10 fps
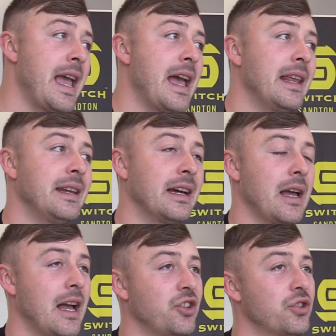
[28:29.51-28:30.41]
And
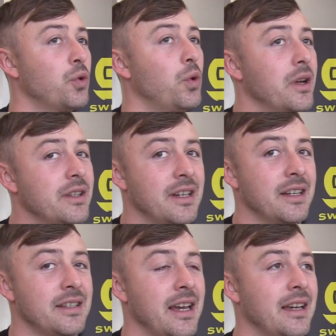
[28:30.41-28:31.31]
I just saw it's
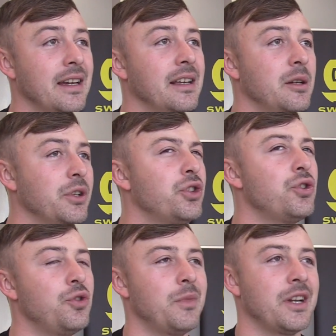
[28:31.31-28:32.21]
going to take a little bit
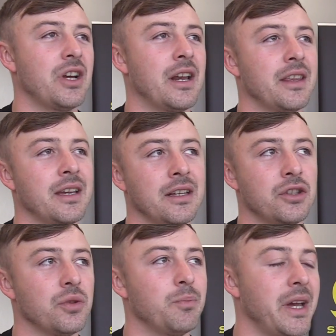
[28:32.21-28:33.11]
too much out of the kid
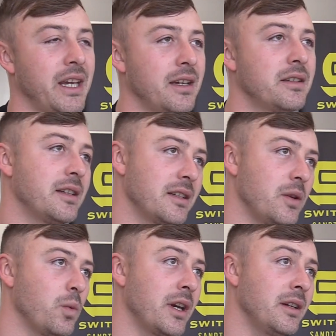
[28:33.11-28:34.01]
to make
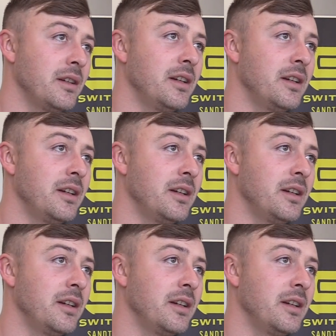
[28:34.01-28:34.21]
61.